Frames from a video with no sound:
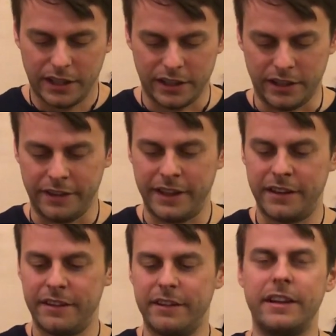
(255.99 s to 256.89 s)

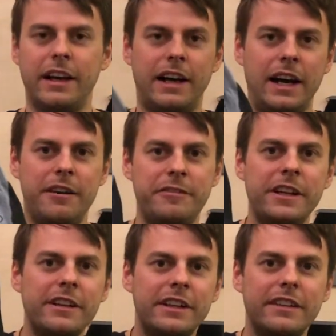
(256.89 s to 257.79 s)
Then I have
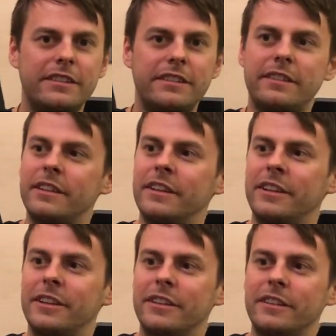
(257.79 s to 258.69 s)
here this
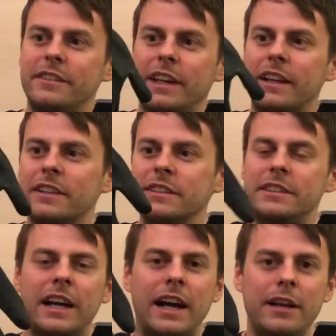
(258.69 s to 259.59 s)
second
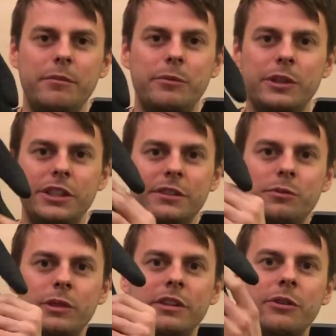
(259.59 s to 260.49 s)
type, which is
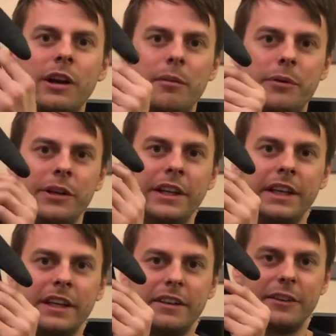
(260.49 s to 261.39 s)
with the rubber
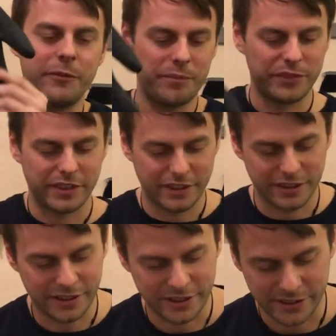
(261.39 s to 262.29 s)
here.
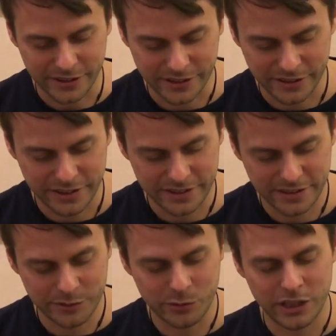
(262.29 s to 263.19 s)
This
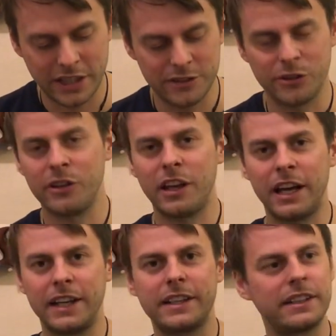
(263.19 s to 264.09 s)
is what I don't
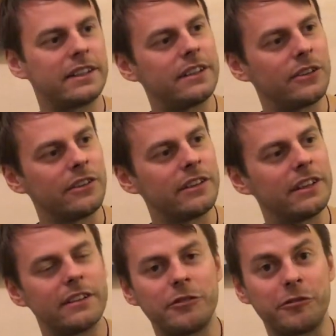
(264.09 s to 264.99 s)
like on
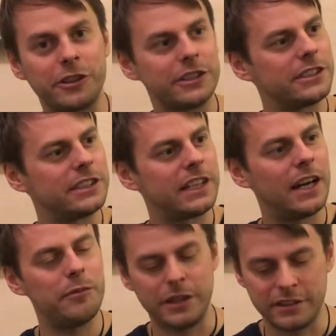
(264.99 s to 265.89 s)
this first
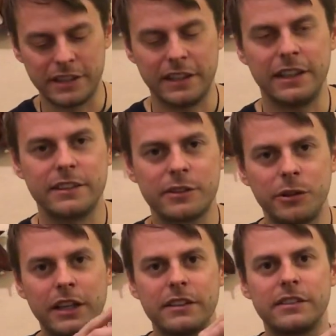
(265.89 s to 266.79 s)
type, is that it's
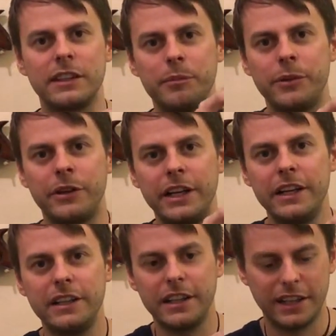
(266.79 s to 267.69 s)
quite
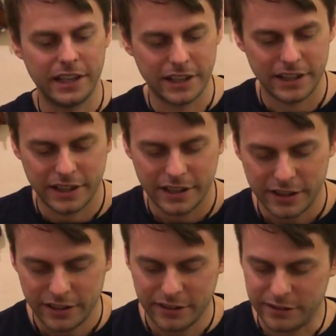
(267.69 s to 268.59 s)
slippery.
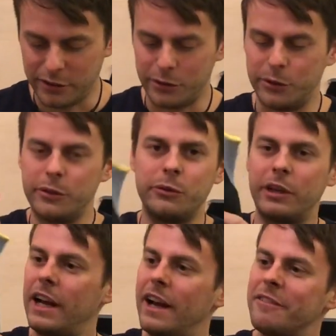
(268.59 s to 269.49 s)
So
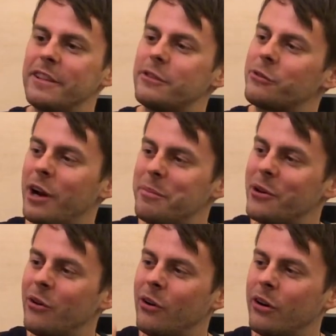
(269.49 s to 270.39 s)
when I have this
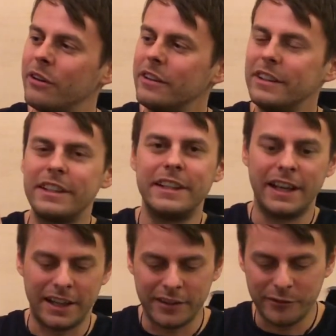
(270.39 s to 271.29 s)
rubber on,
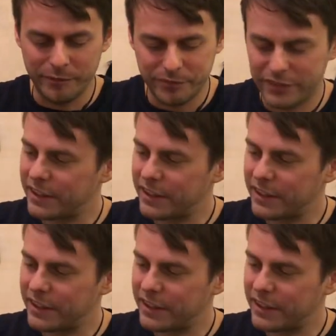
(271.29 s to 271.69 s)
then